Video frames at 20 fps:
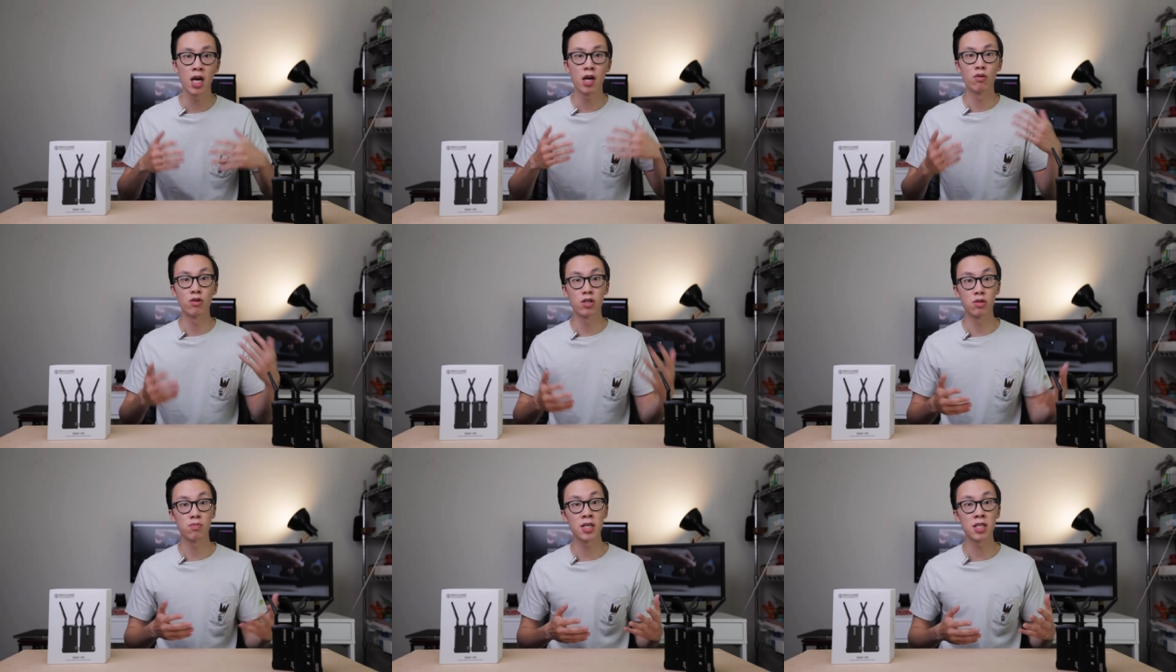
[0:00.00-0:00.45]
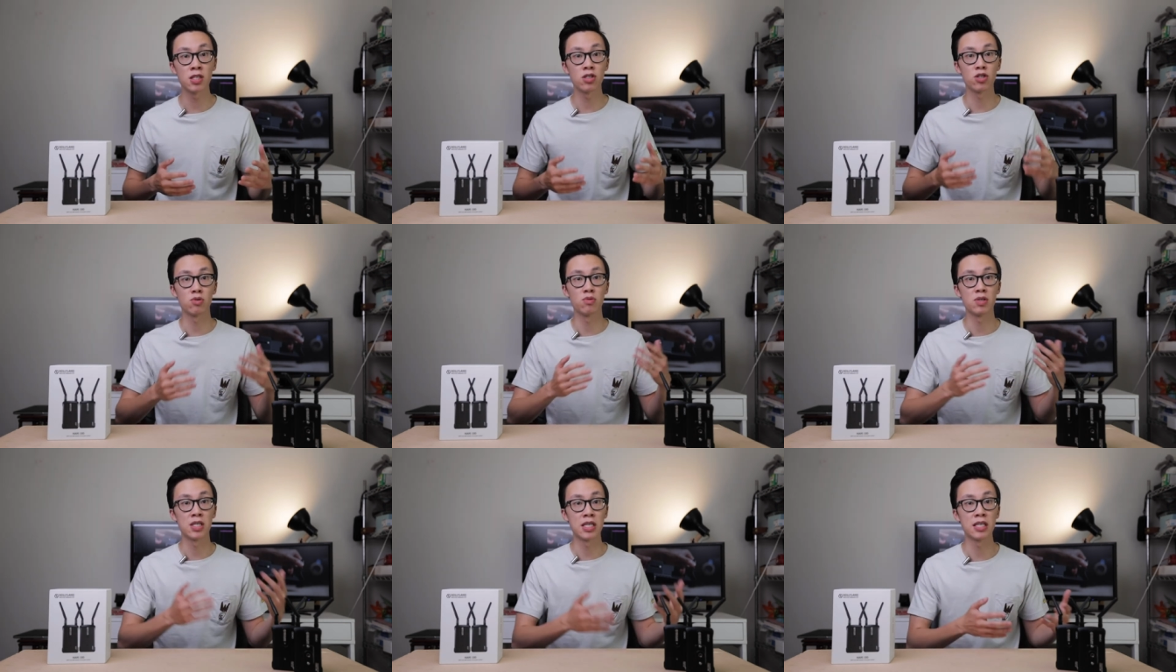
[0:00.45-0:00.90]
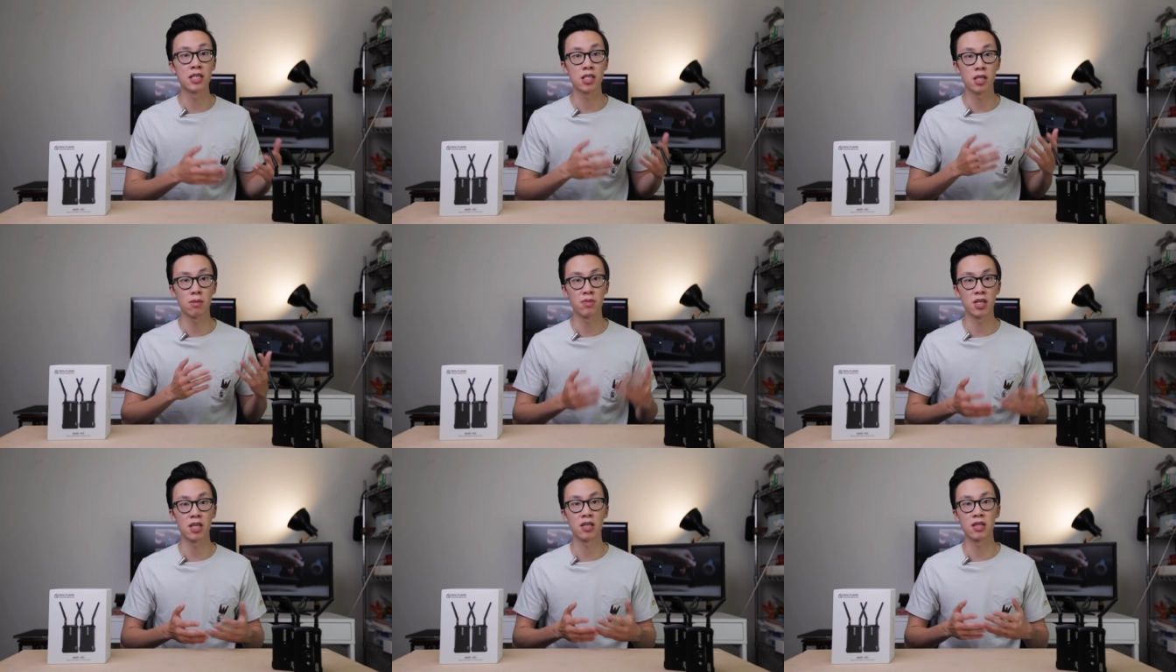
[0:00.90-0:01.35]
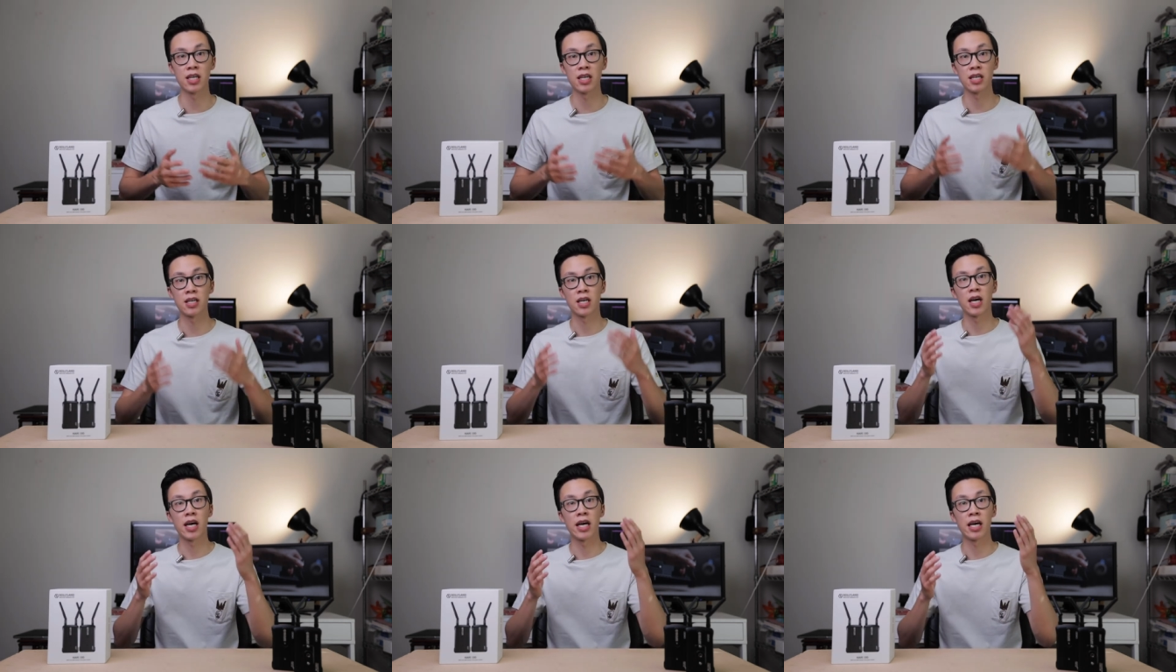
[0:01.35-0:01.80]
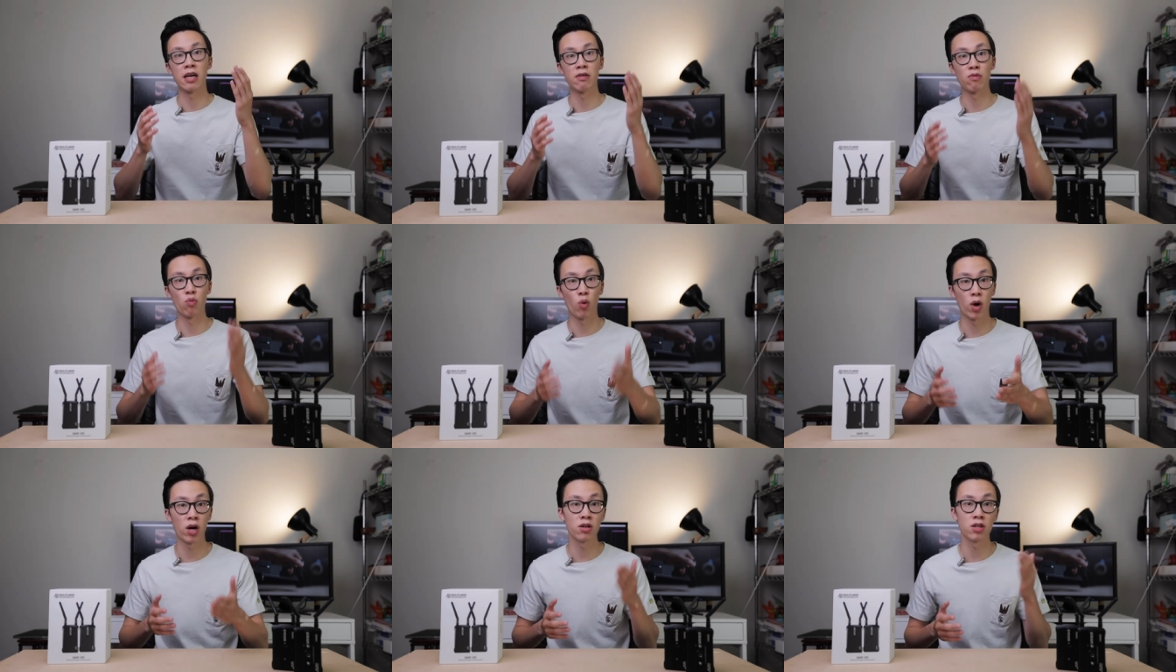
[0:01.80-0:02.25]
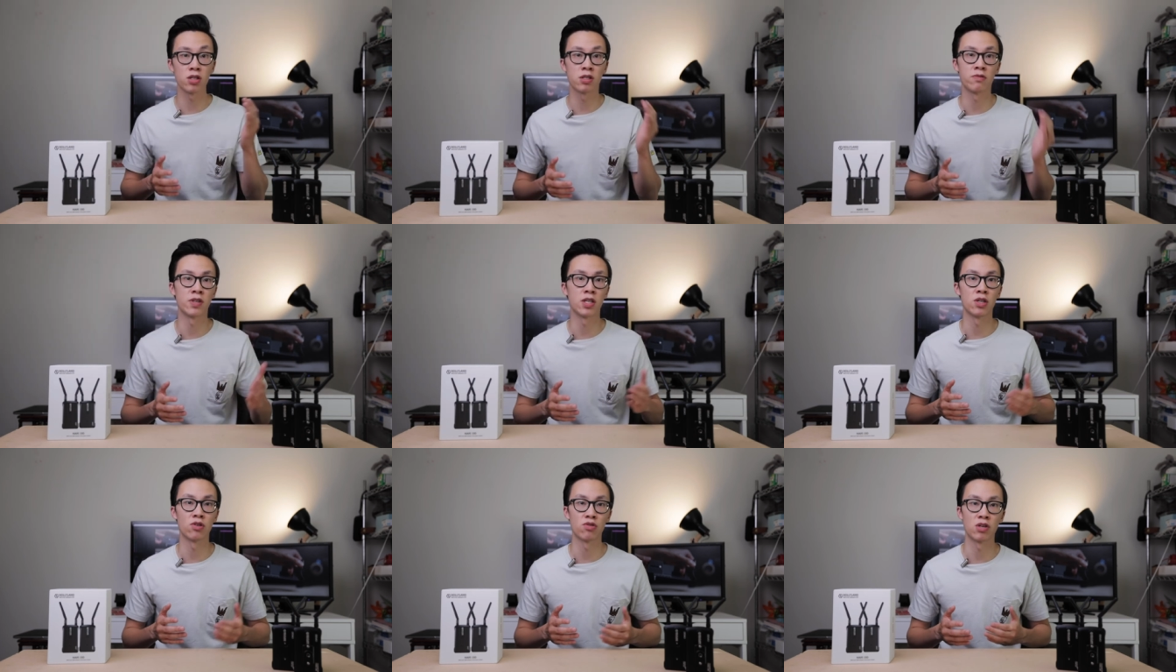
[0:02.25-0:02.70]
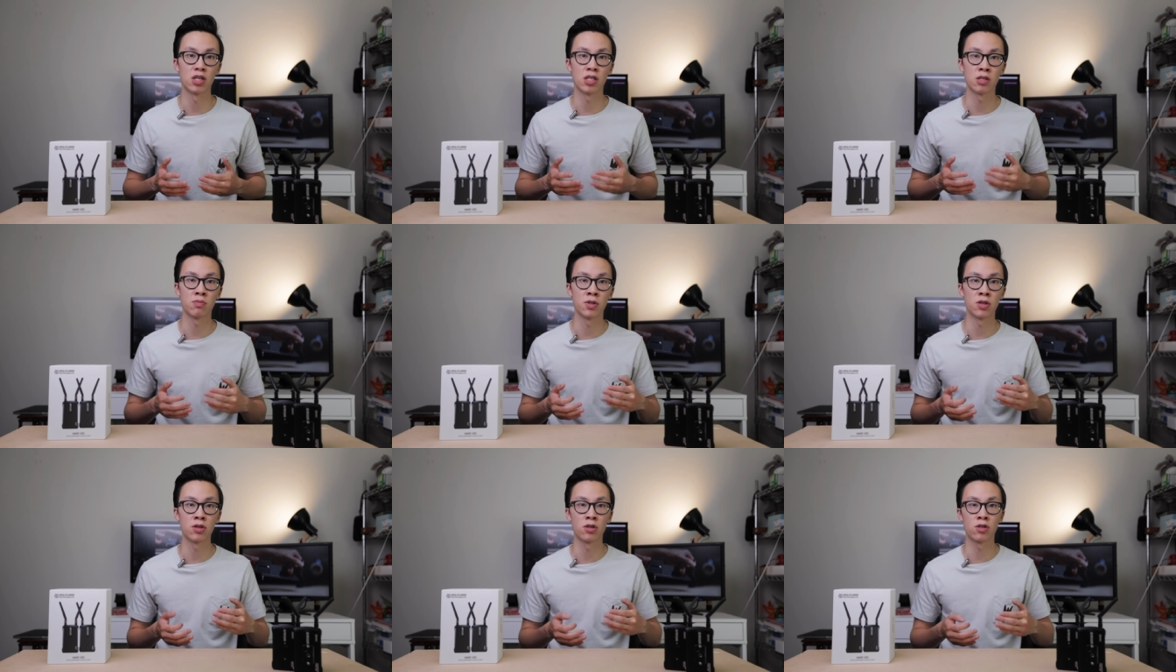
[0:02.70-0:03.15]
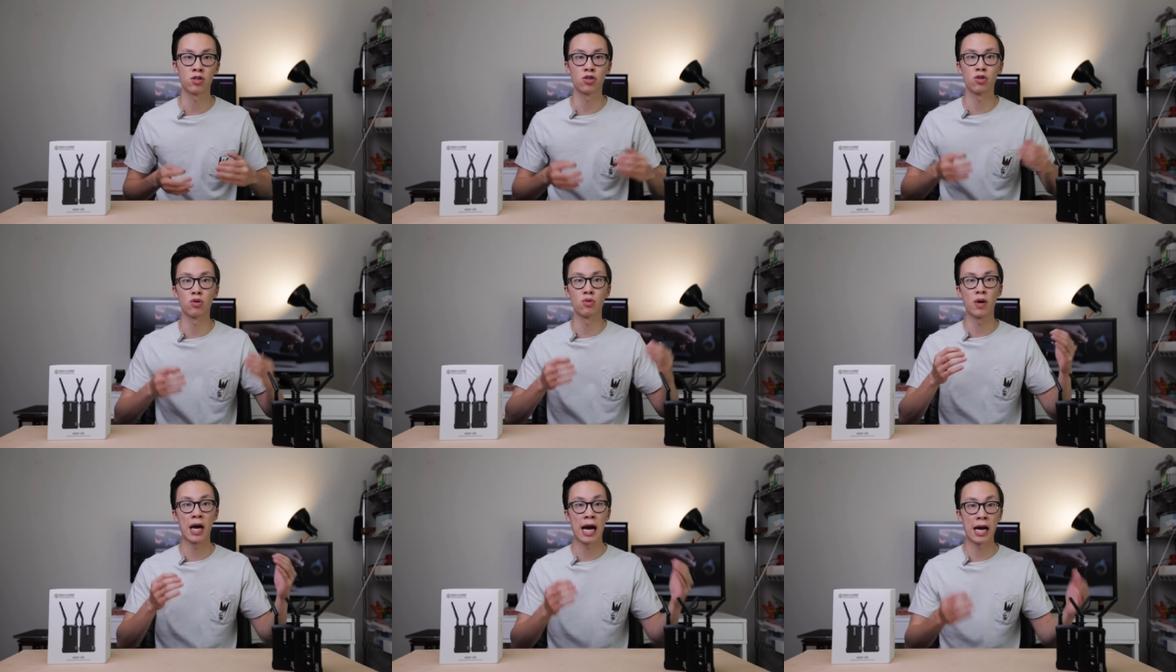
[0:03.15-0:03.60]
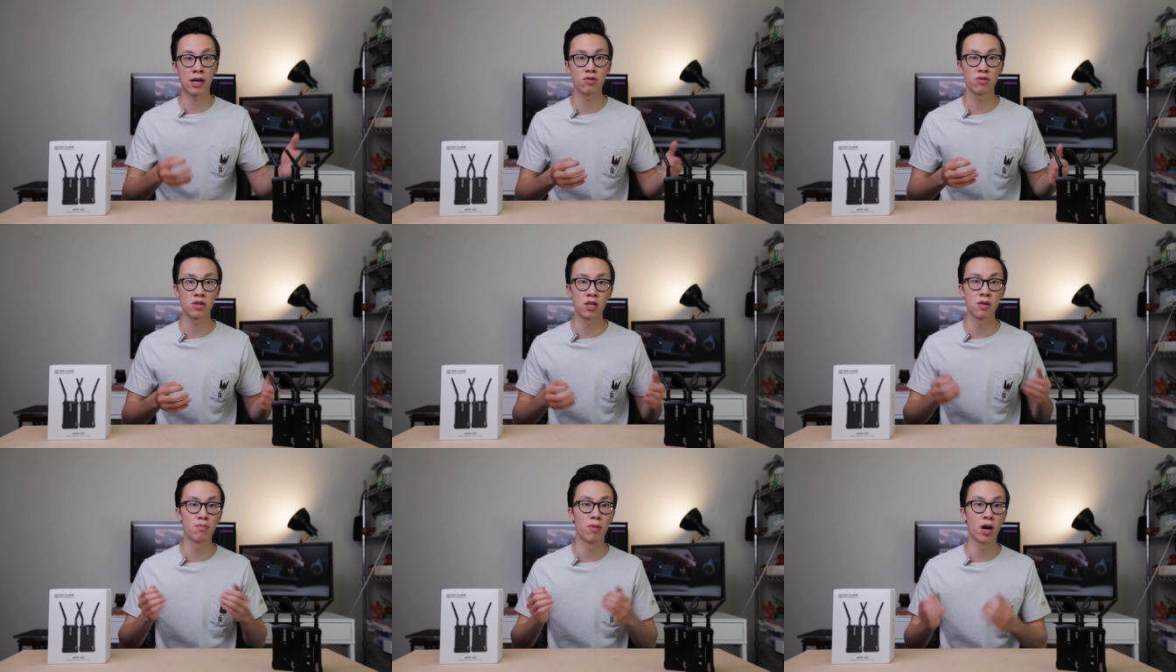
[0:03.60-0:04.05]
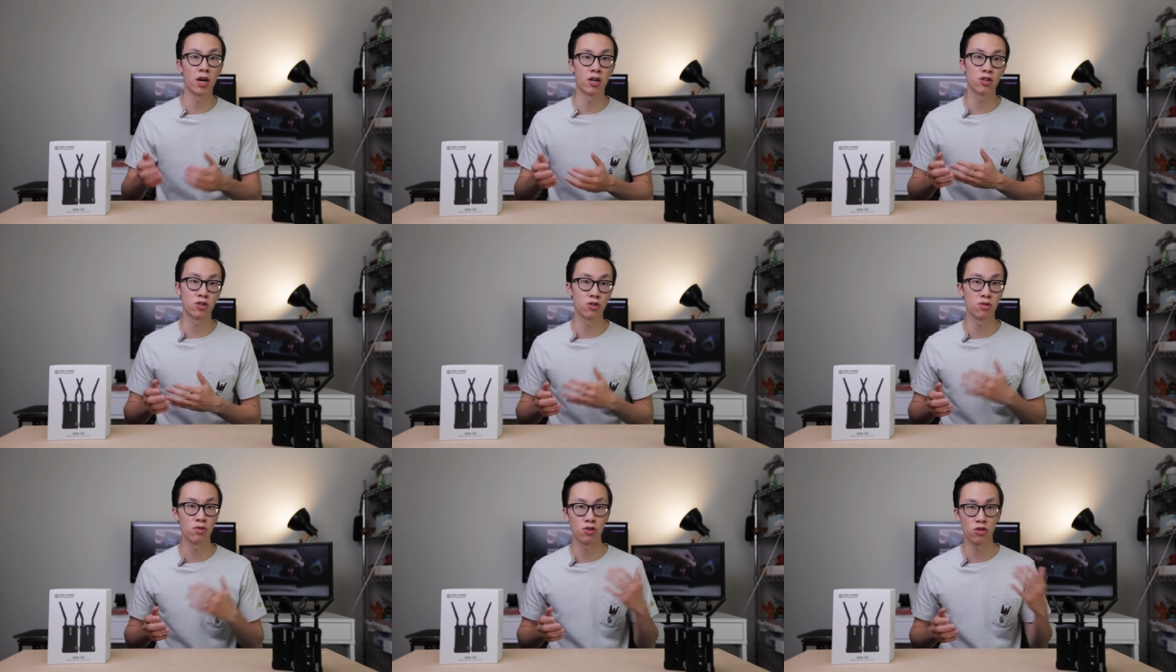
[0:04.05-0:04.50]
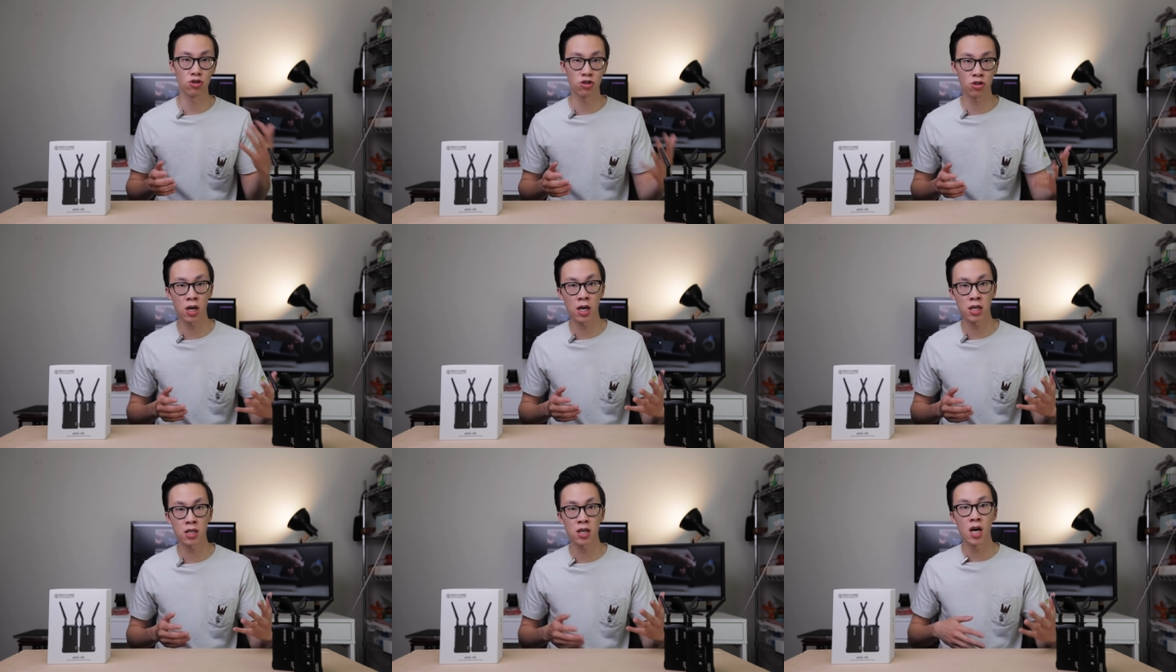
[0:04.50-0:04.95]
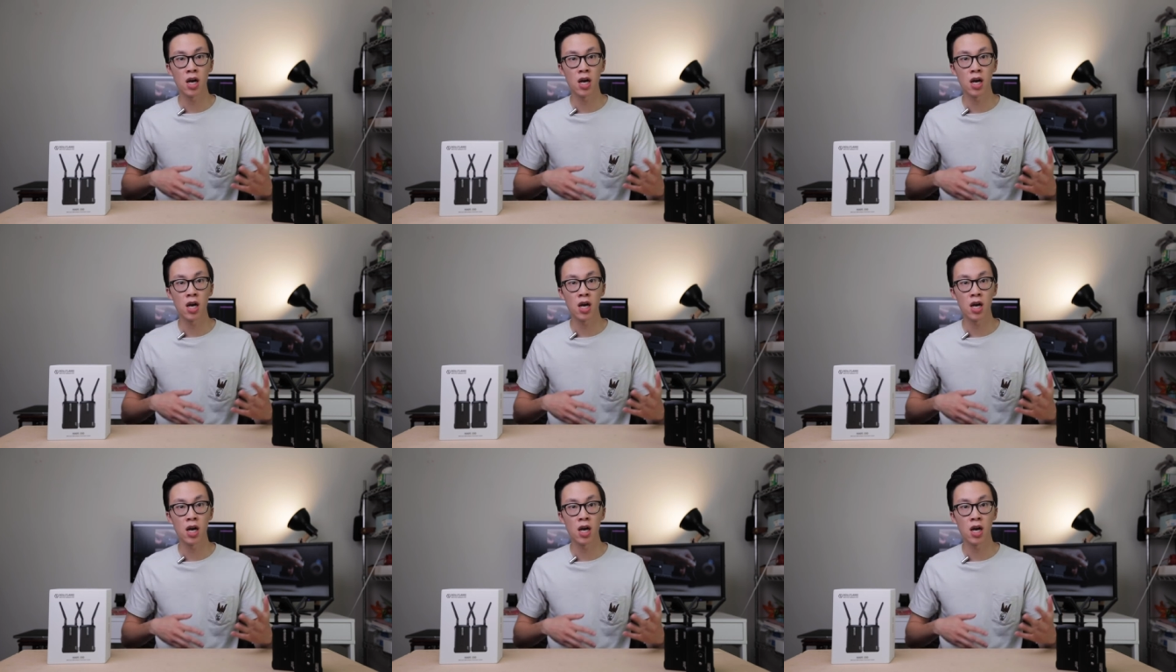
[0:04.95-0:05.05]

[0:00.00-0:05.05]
which means you need something like a wireless video transmitter to accurately monitor the shot,